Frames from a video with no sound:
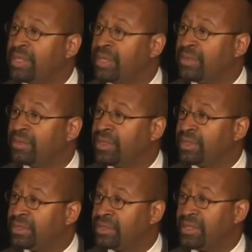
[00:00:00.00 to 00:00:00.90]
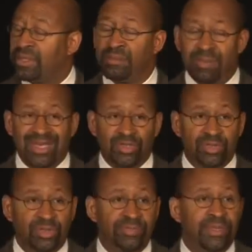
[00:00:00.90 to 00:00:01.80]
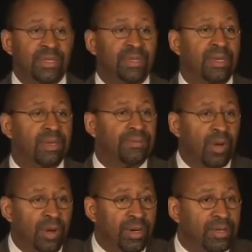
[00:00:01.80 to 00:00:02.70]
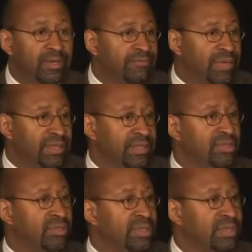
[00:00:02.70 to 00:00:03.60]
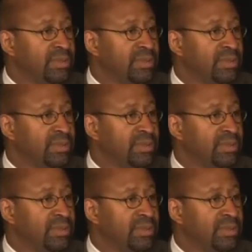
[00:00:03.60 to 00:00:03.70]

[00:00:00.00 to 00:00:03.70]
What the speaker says: was a major part of my district.